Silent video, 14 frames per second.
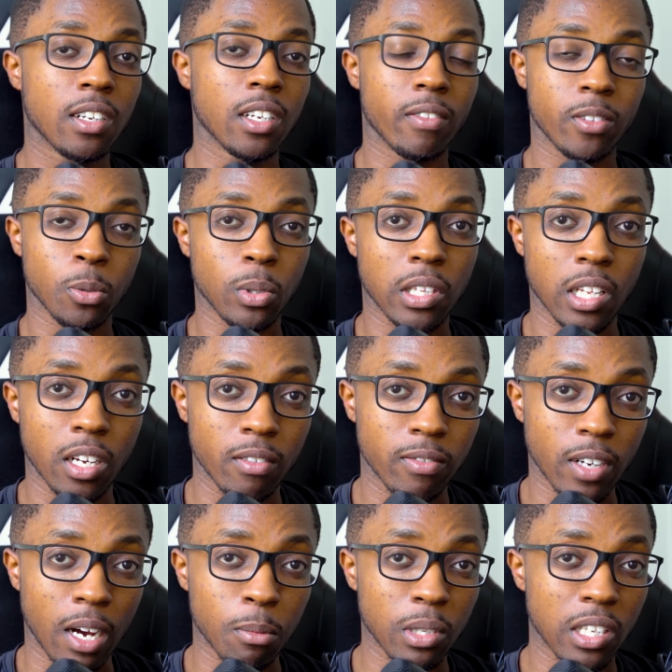if you would love,
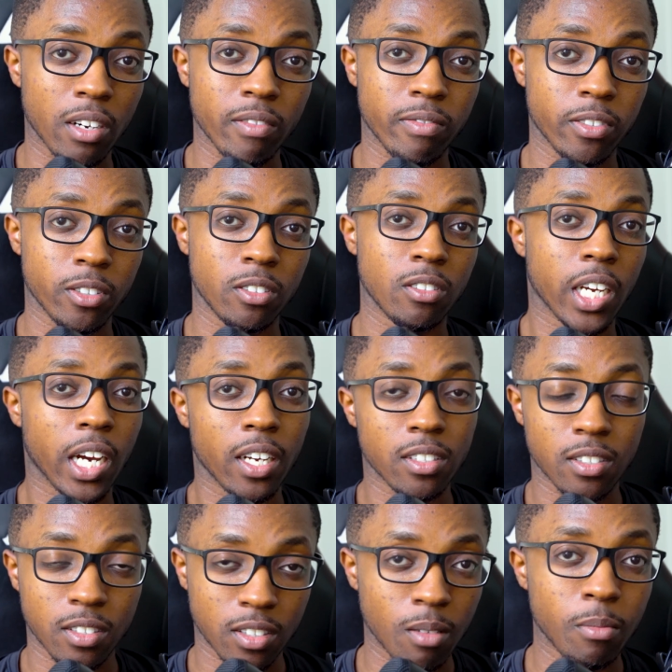I would love for you guys
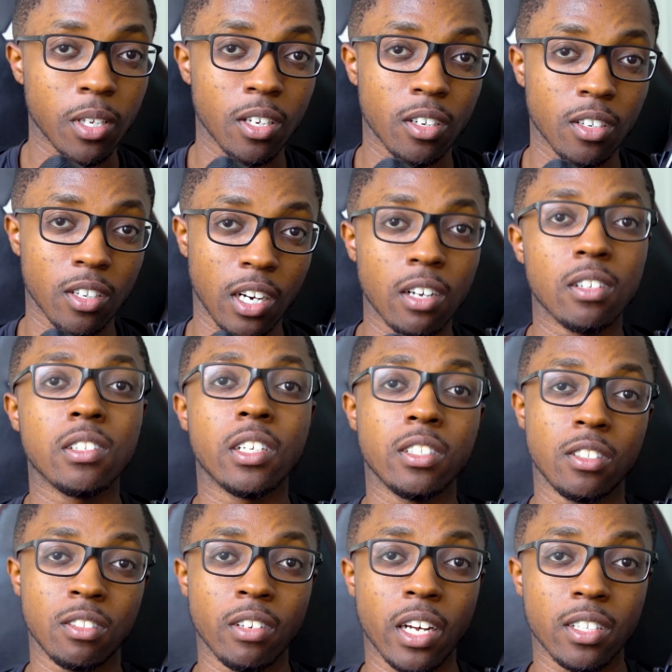to send me a
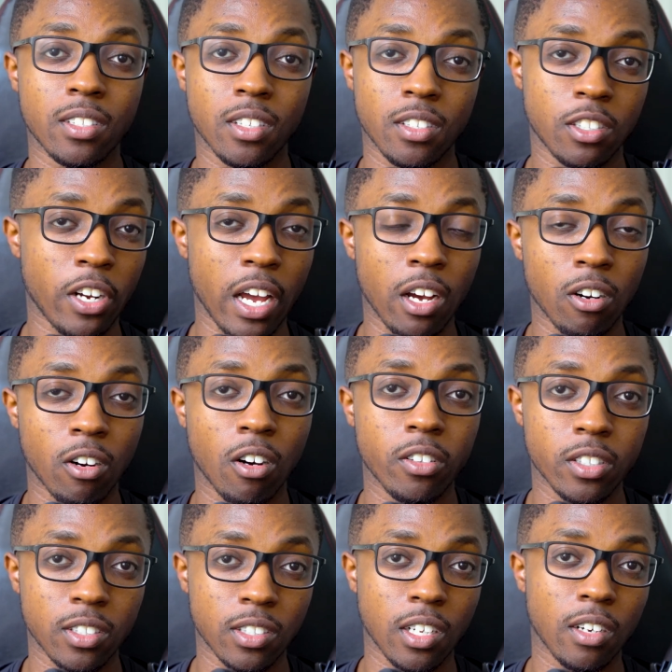HoloLens 2 headset to try out all
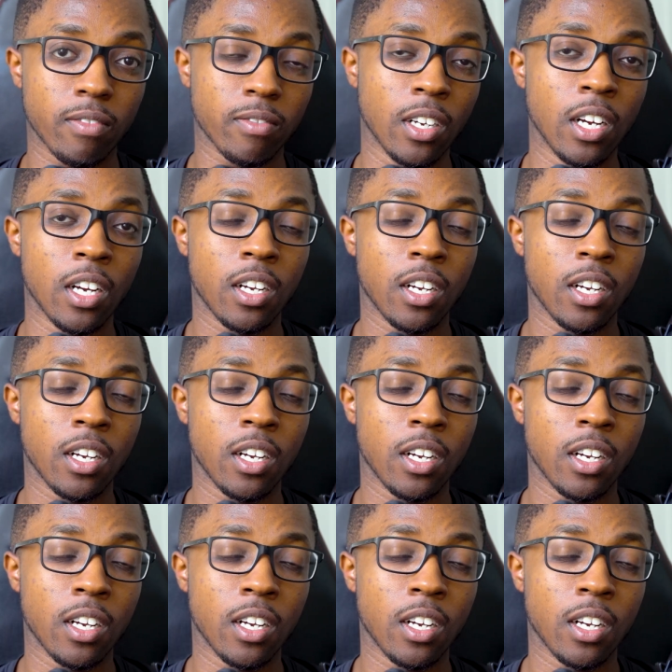this stuff.